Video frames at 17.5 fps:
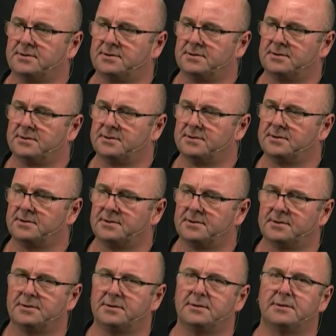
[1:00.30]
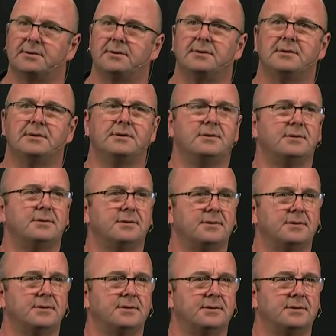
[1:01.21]

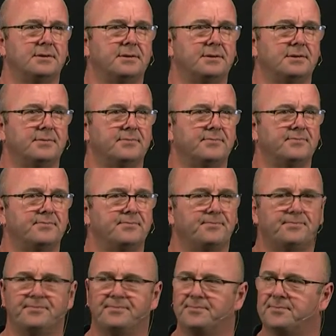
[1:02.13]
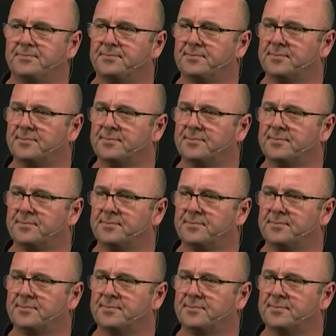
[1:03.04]
(silence)